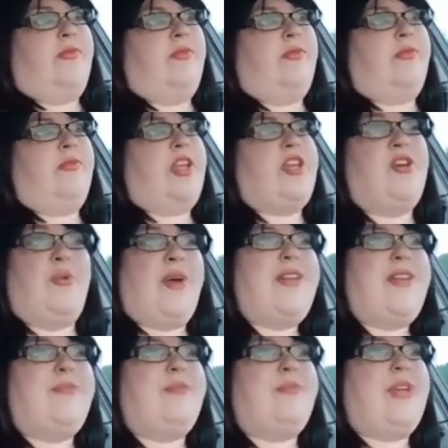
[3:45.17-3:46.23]
You know what?
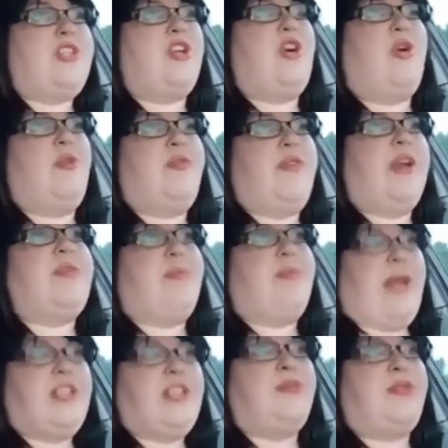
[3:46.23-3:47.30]
I should go fucking back
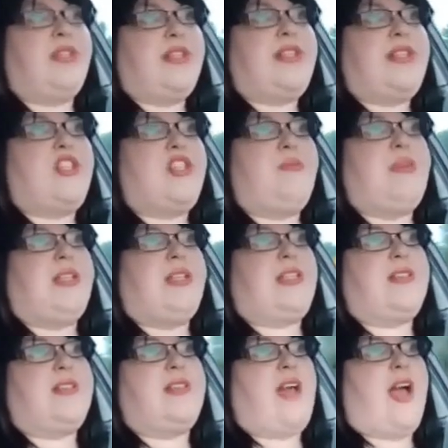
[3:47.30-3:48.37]
to the police station and be like, this
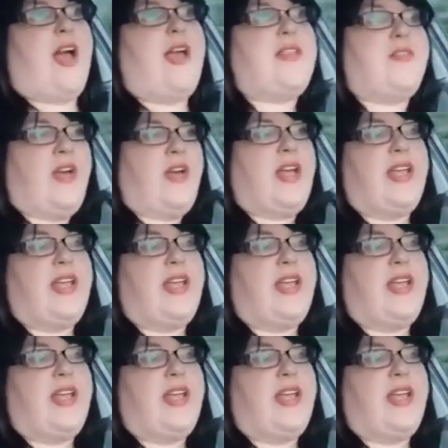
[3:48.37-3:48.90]
guy is fucking.